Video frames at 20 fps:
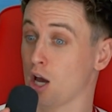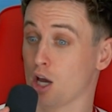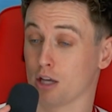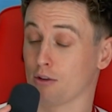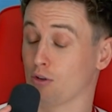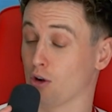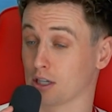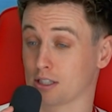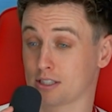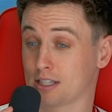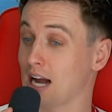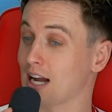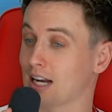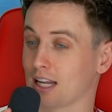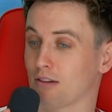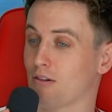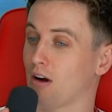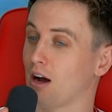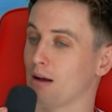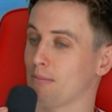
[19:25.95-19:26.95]
You've got exactly
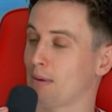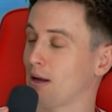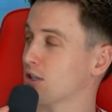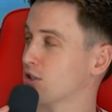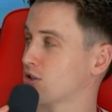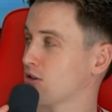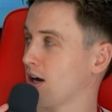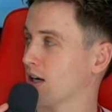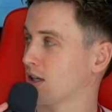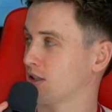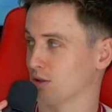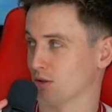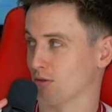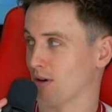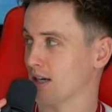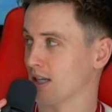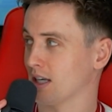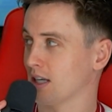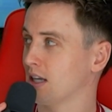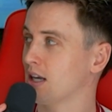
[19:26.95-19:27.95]
the right amount of strikers
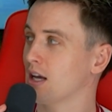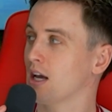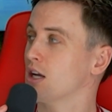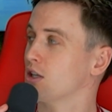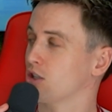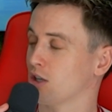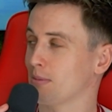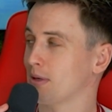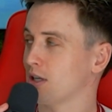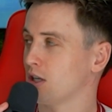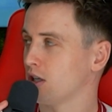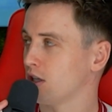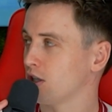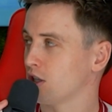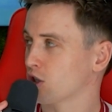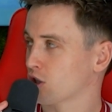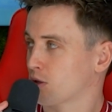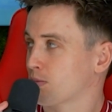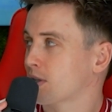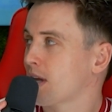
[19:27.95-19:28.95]
already. Do you know what I mean? You're
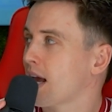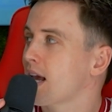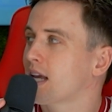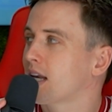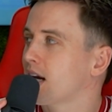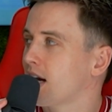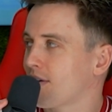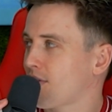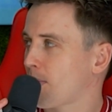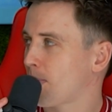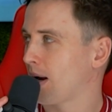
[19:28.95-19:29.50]
just taking another